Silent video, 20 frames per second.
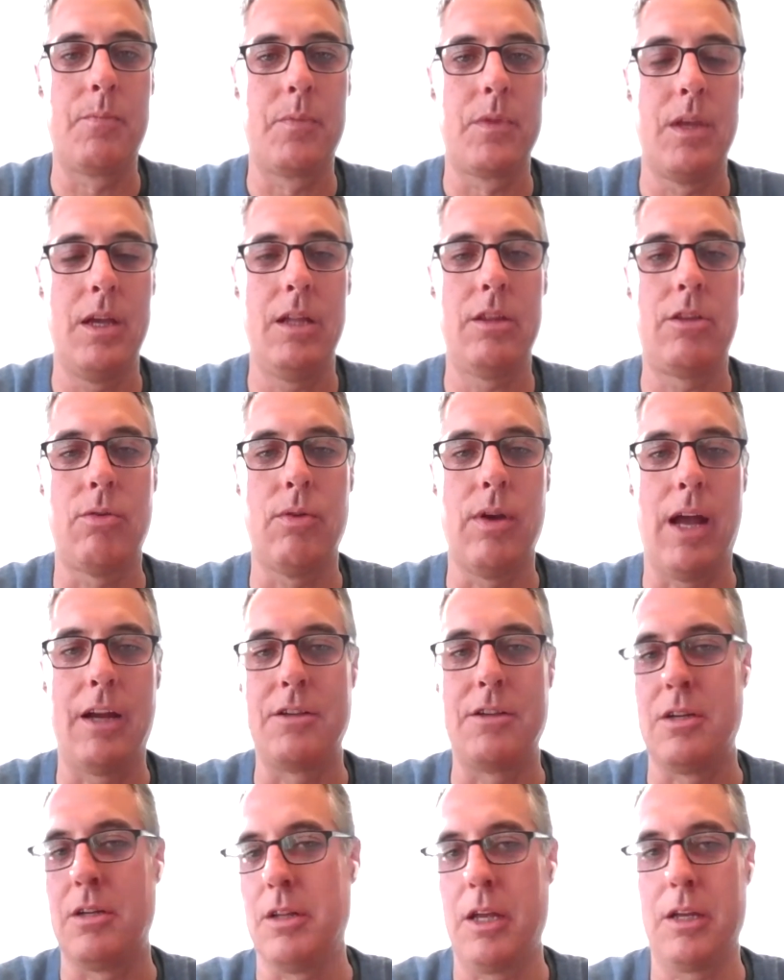
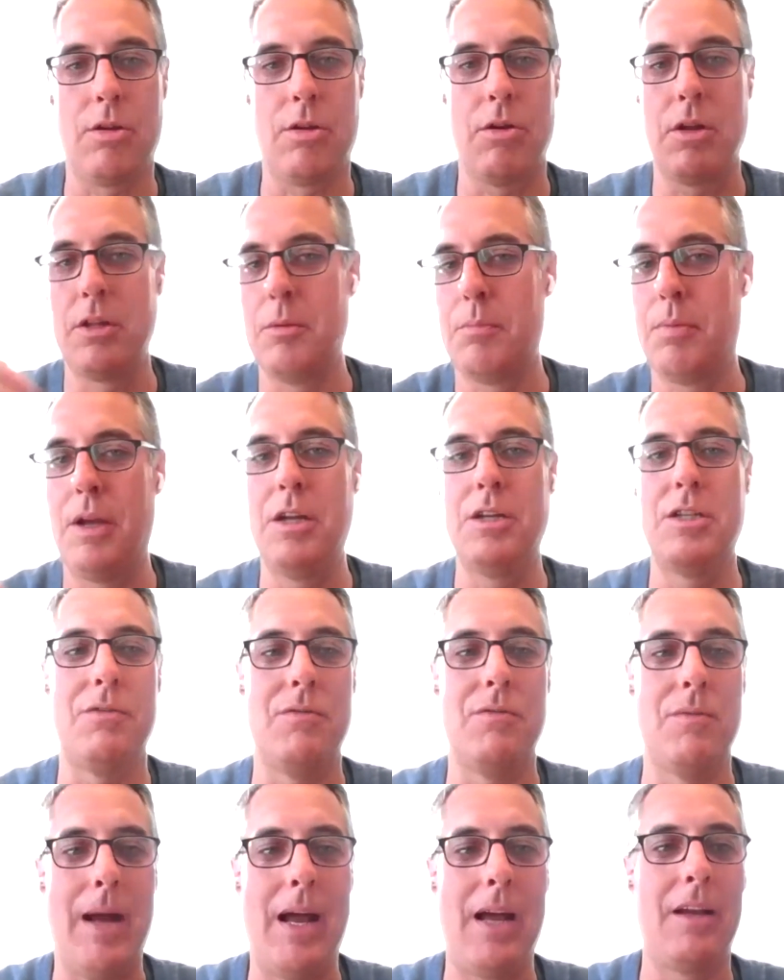interaction, like turning the page of a
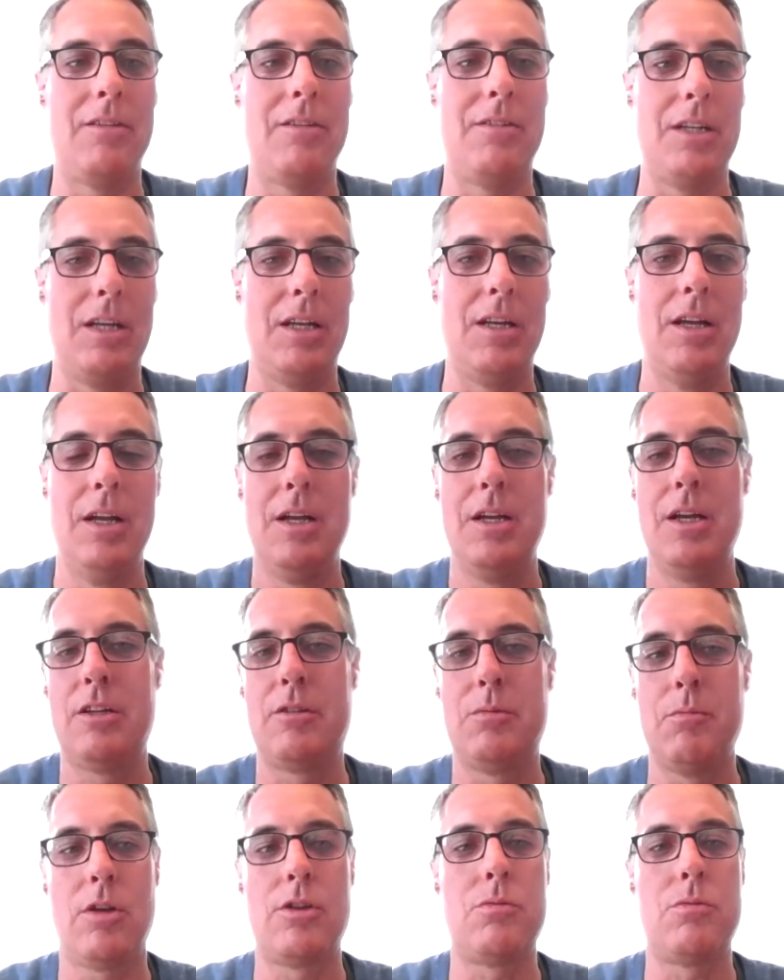magazine. It's
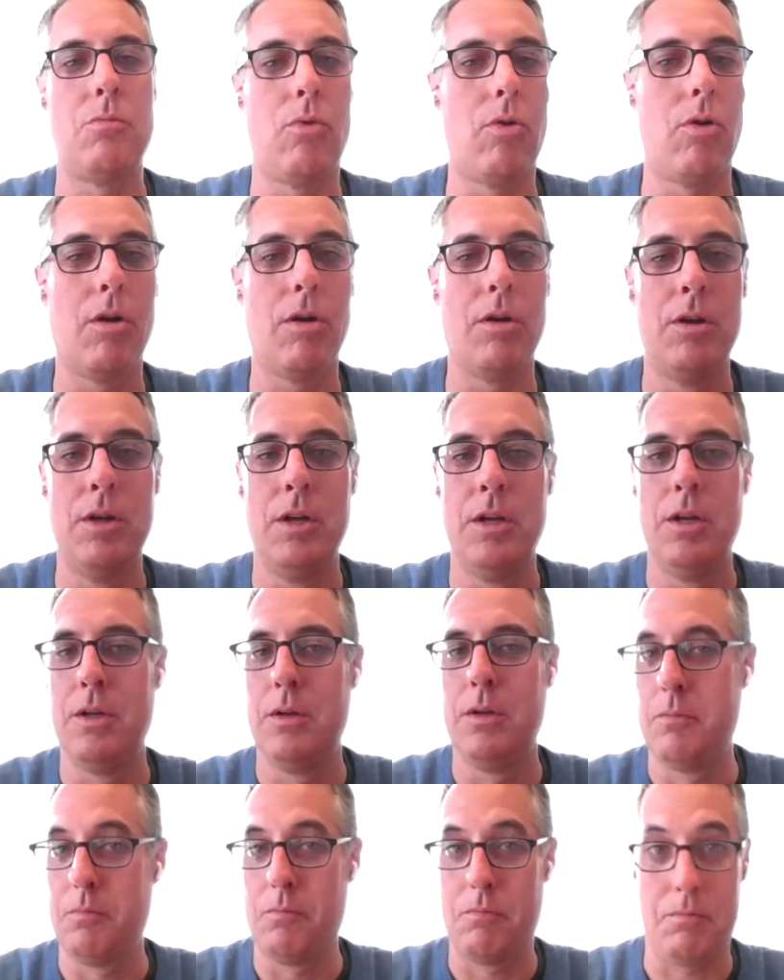much more,
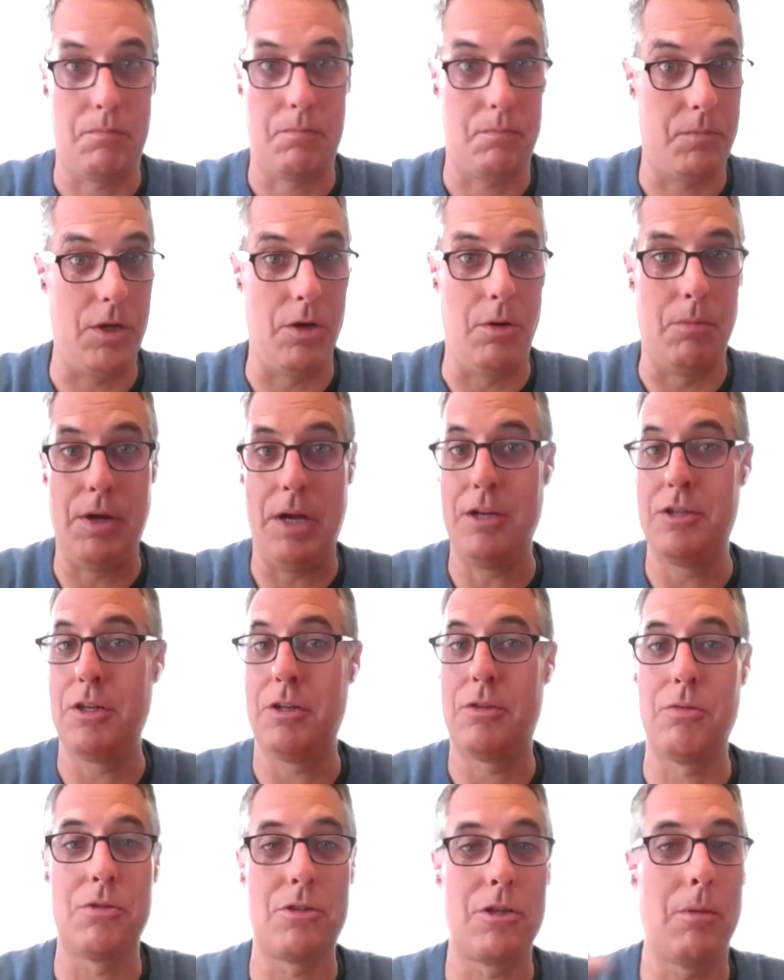paging
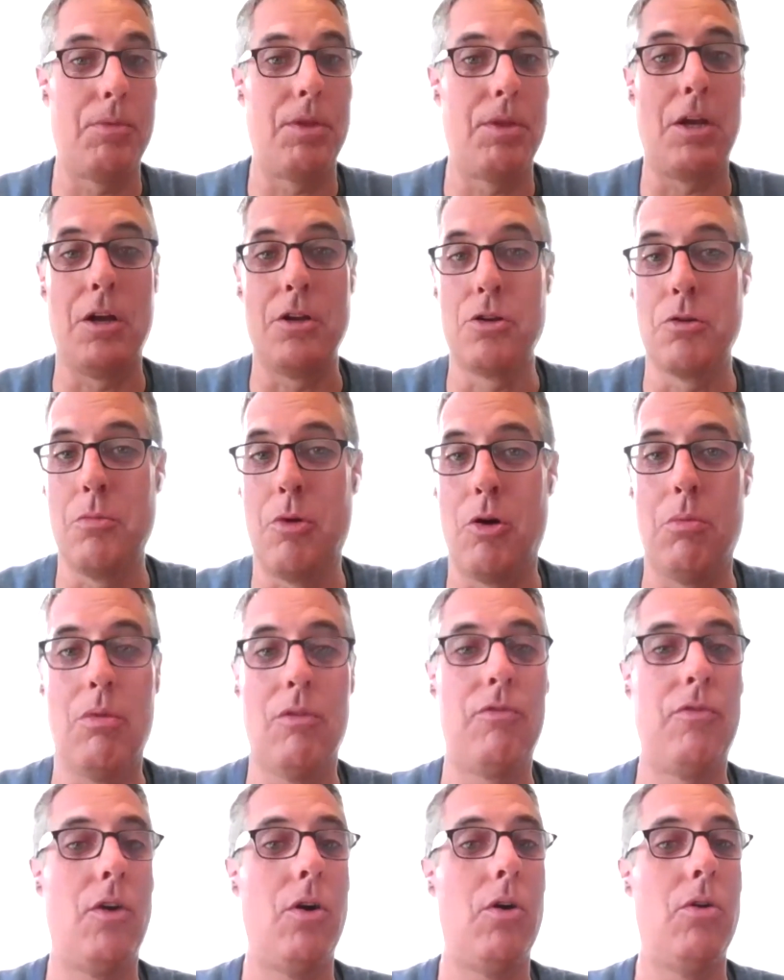through something on your mobile
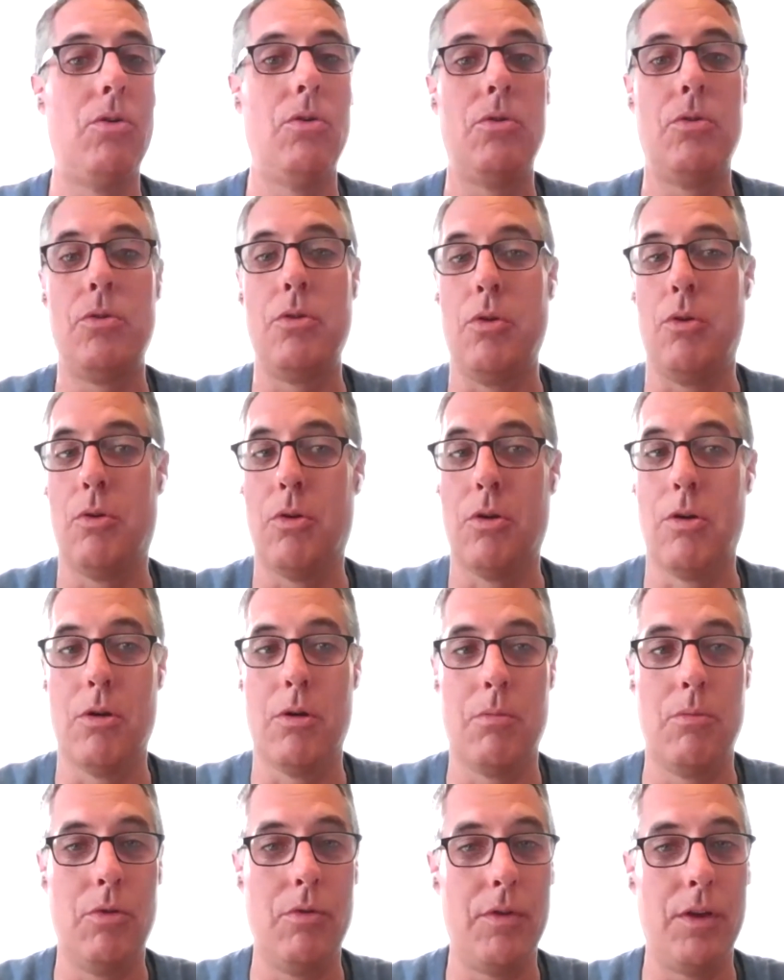phone, or
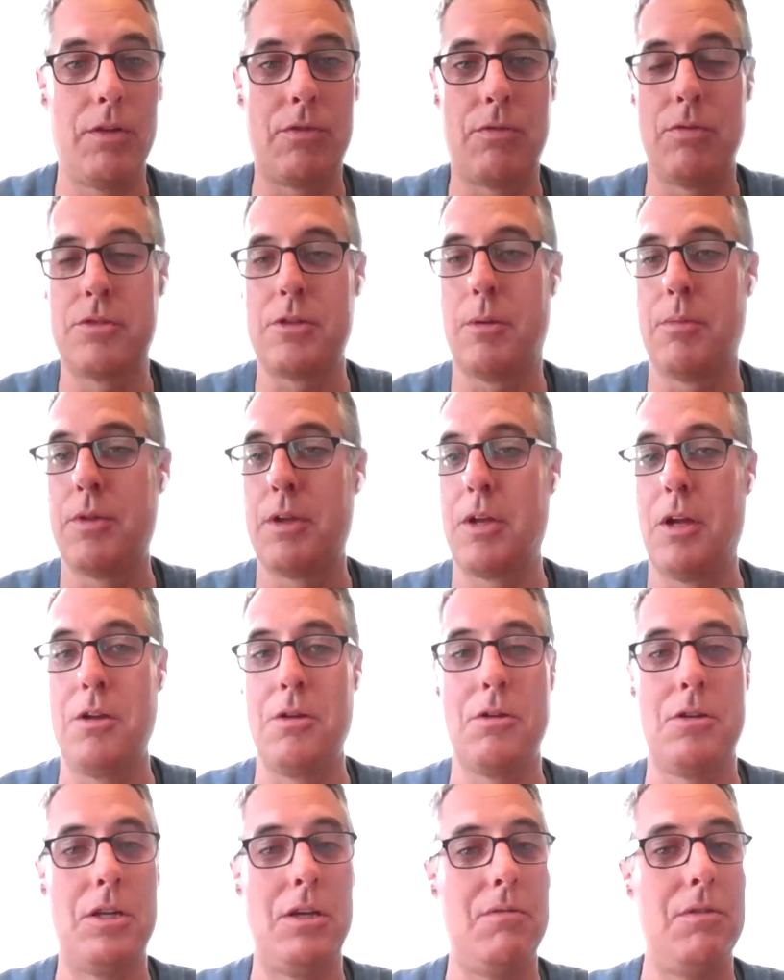moving through something on
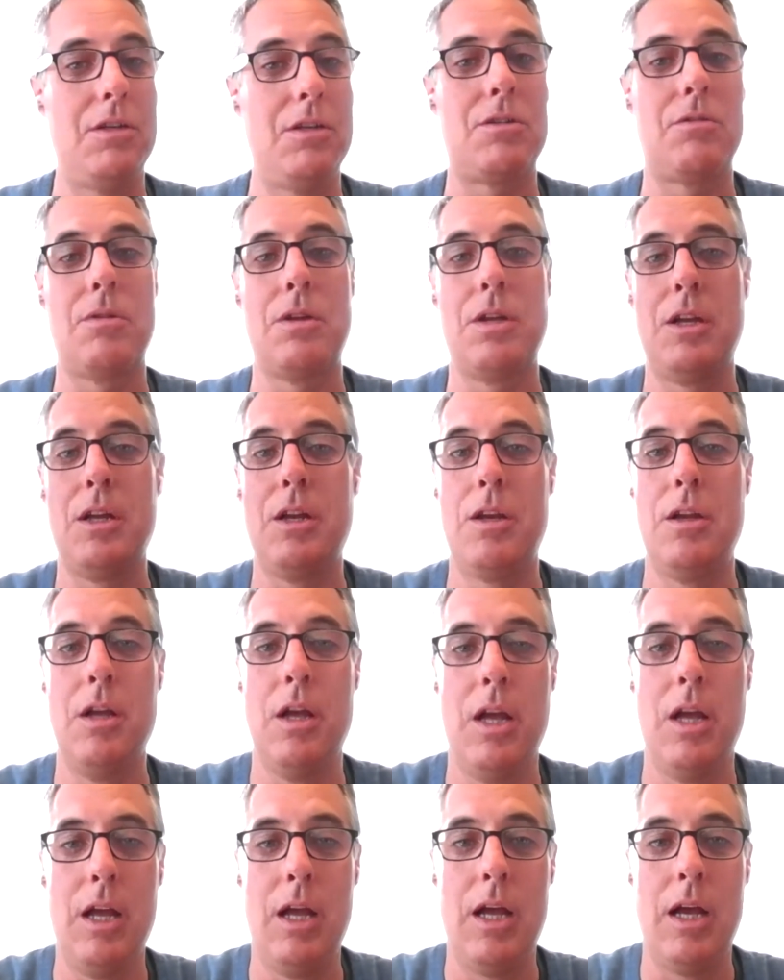your TV screen,
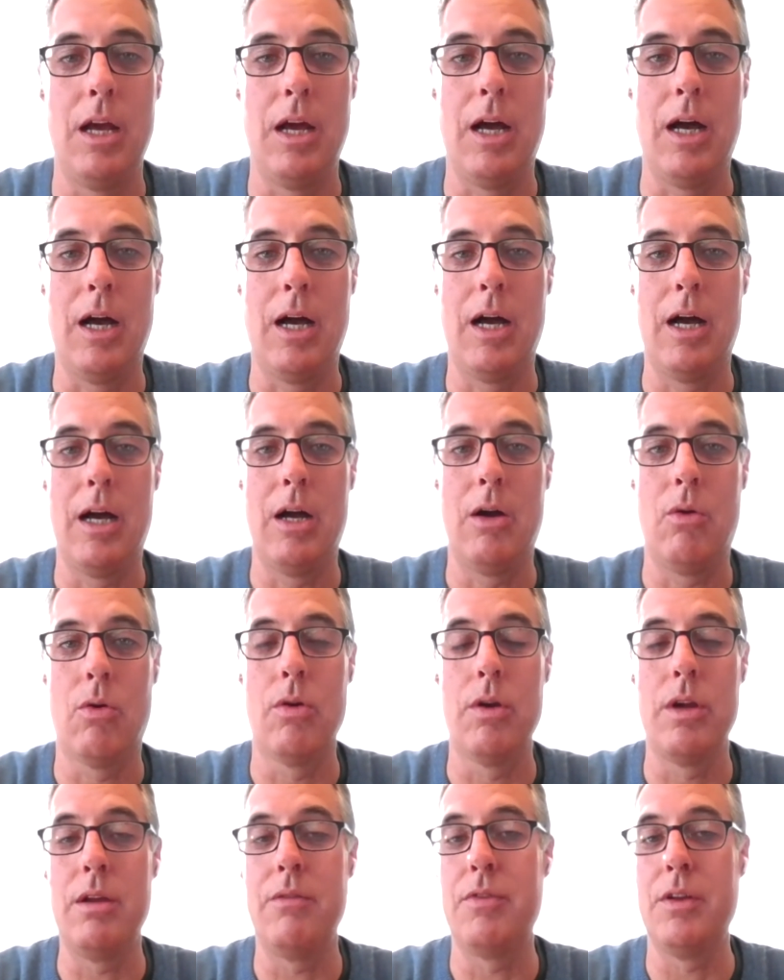
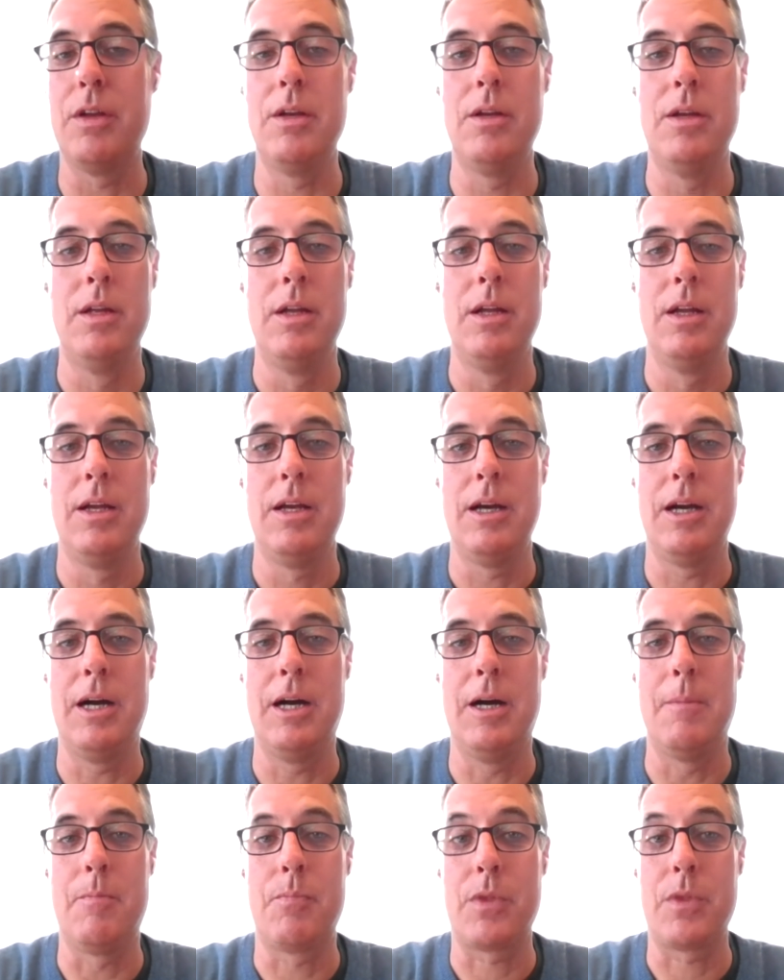or even
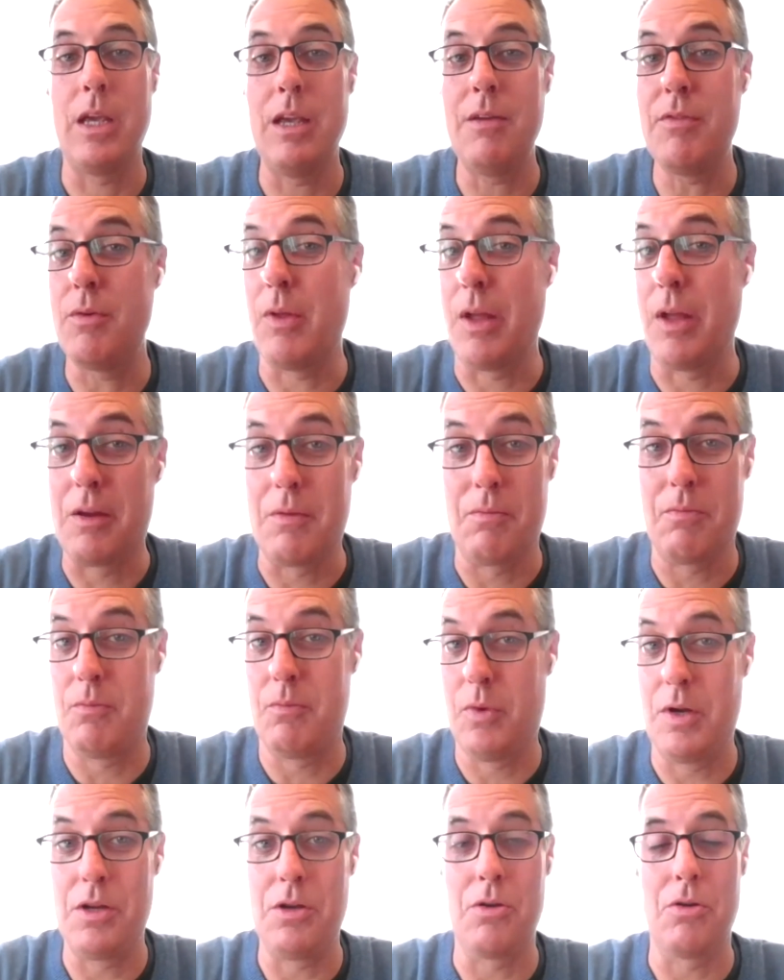like
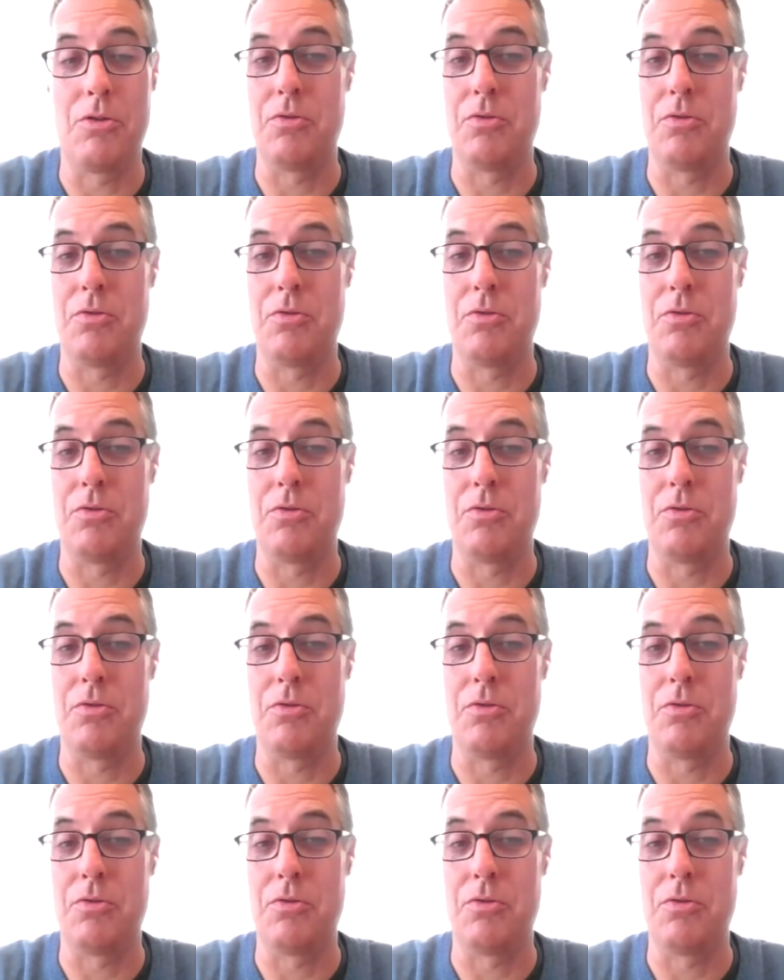when you're